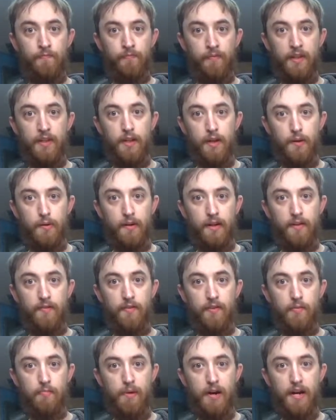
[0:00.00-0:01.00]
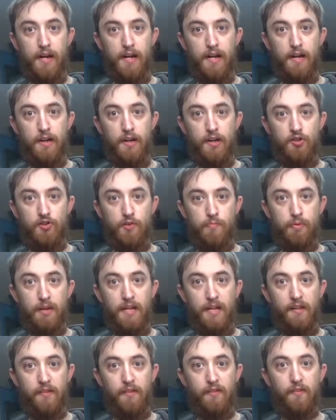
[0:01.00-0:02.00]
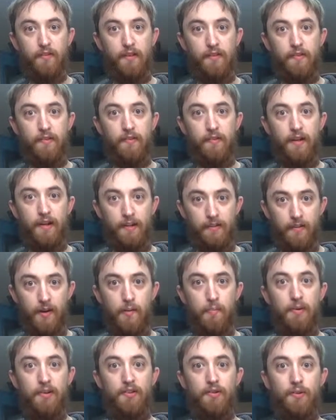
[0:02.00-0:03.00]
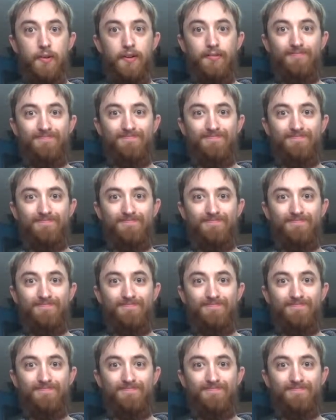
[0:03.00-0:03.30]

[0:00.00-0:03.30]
initial opinions. Let's hop into it.